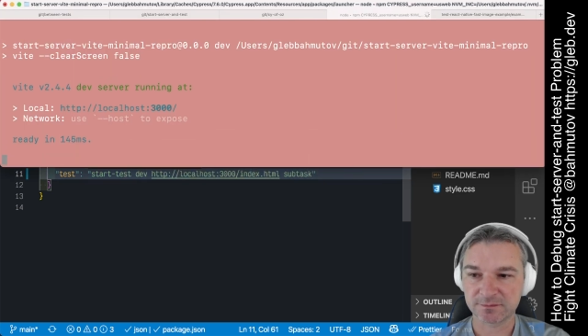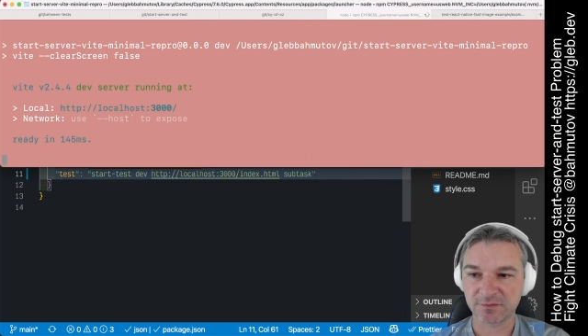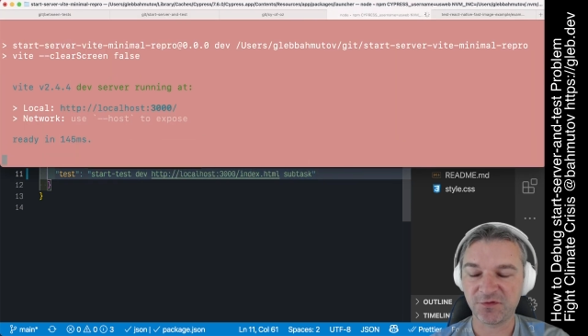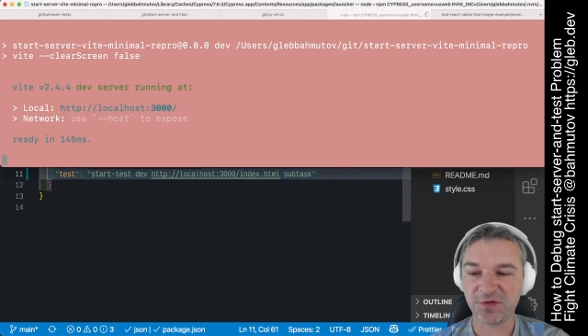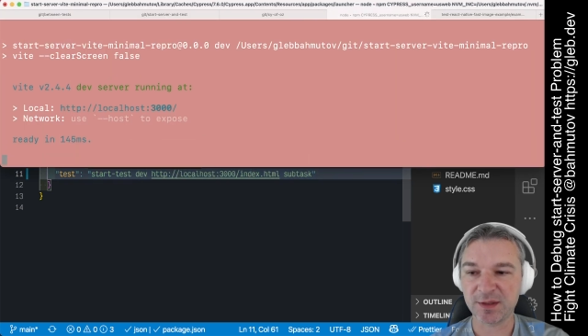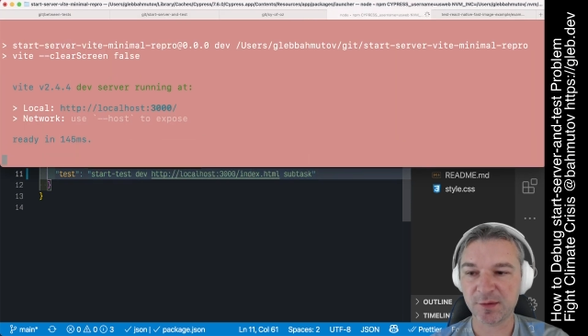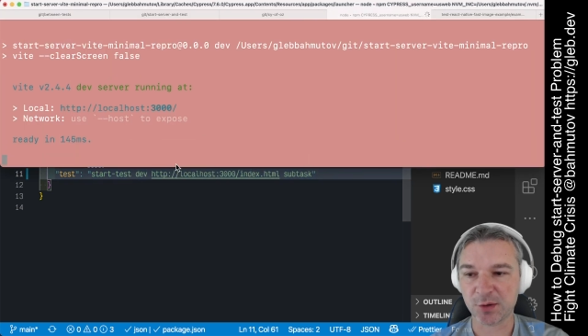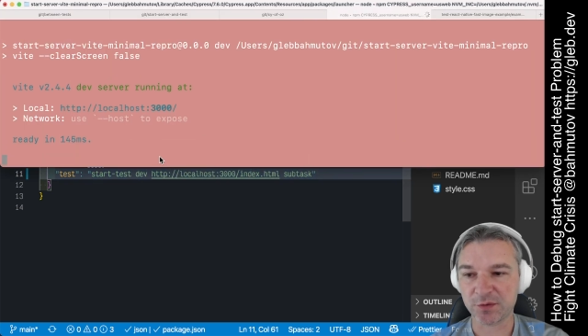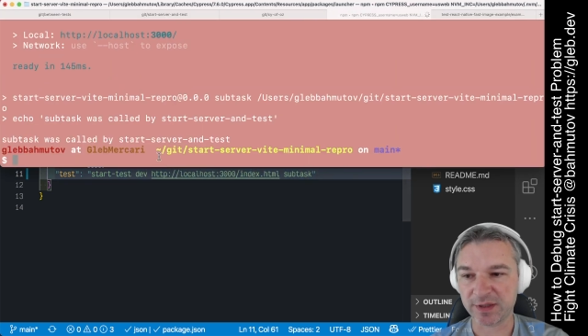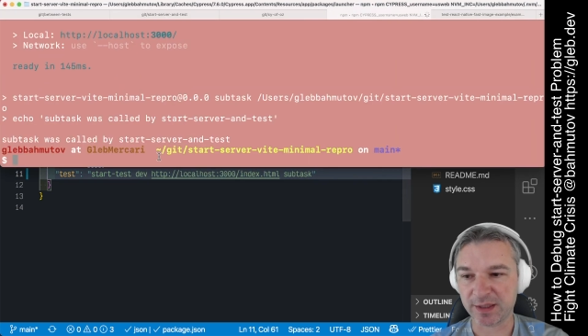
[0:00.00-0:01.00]
Vite
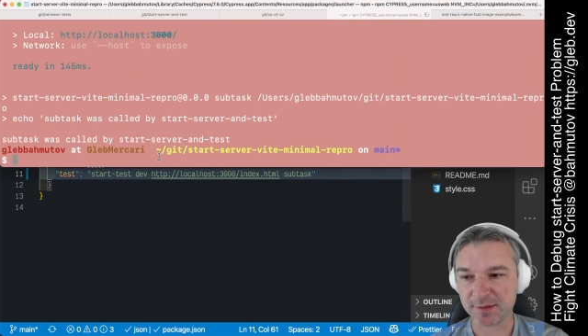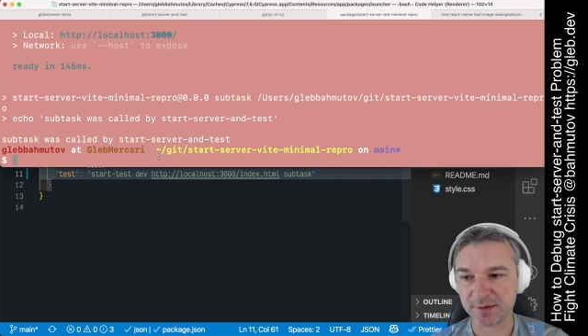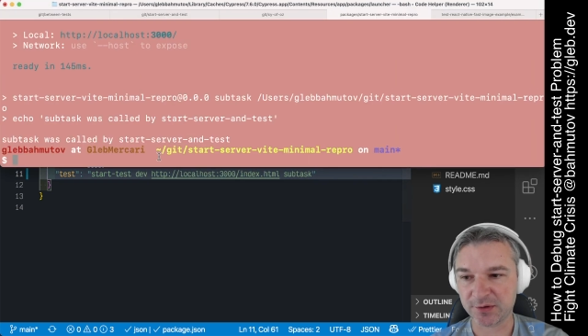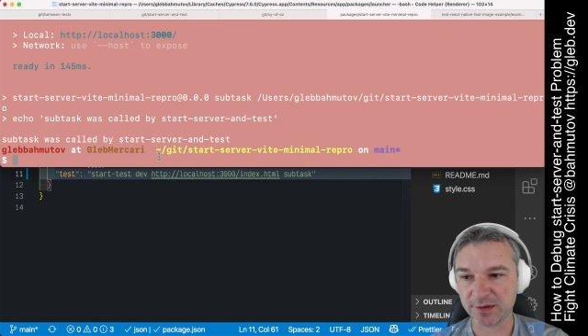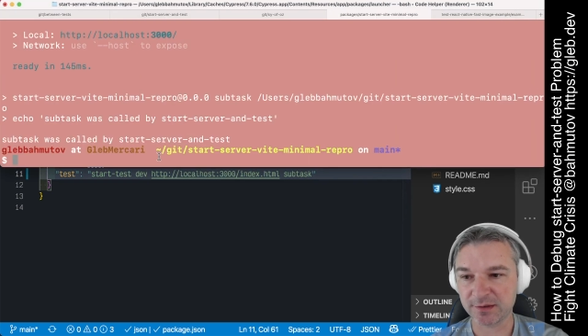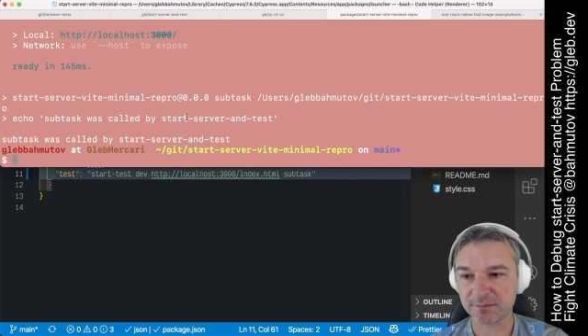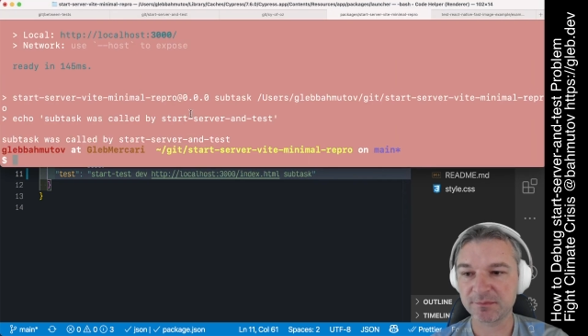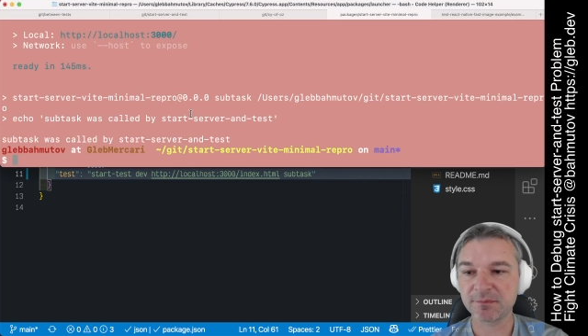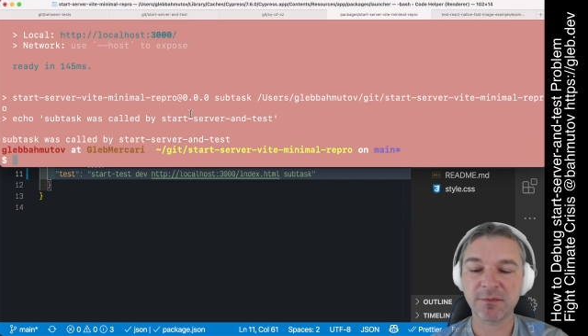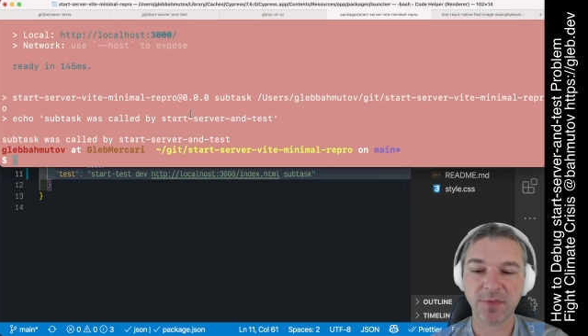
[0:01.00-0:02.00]
server has started
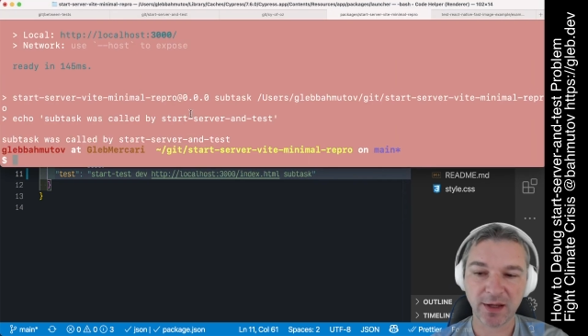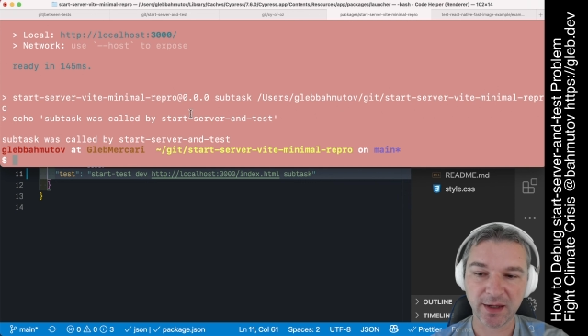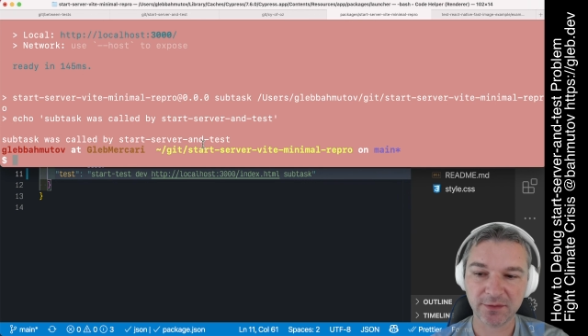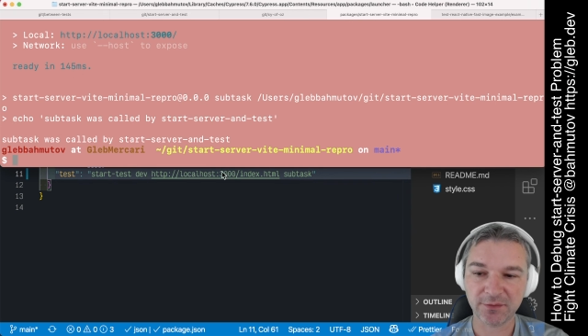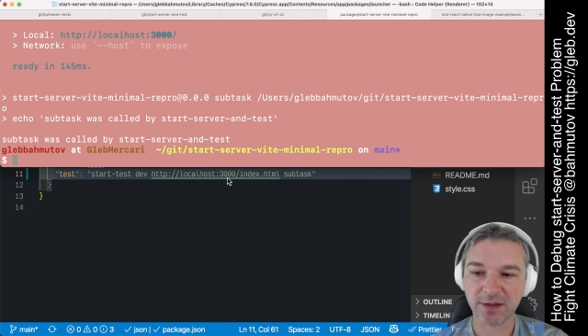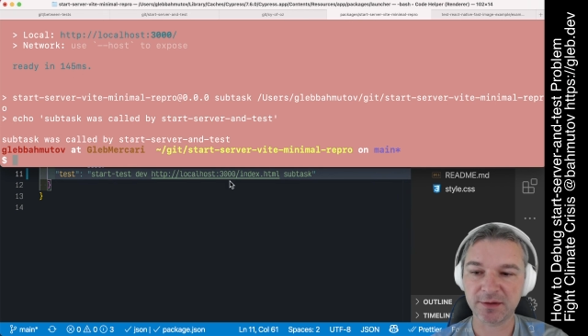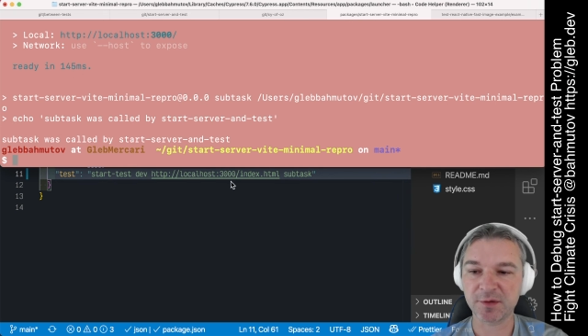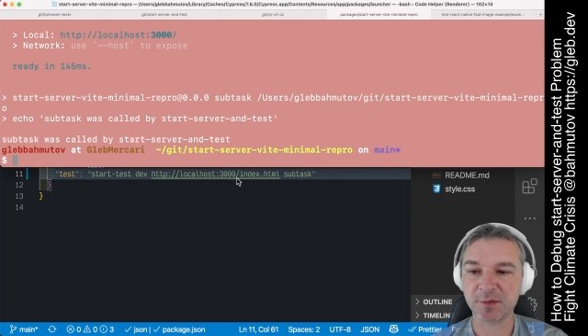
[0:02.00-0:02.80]
and then